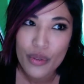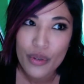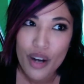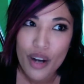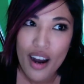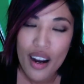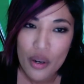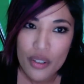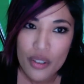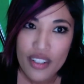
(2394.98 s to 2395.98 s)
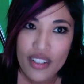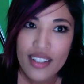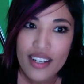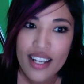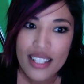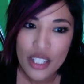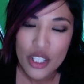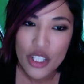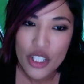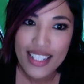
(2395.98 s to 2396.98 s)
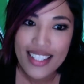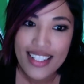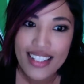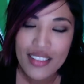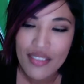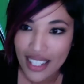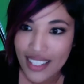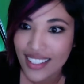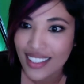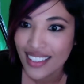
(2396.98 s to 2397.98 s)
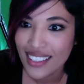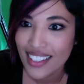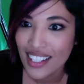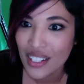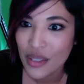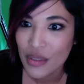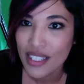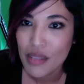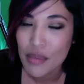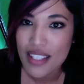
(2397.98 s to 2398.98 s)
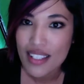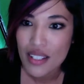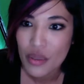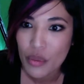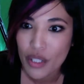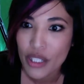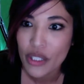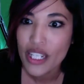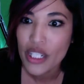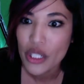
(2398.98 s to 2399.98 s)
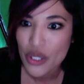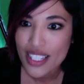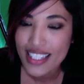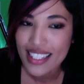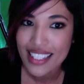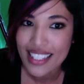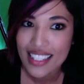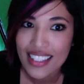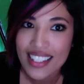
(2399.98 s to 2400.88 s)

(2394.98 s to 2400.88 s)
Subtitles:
our attention is divided, and it really depends on what you're interested in.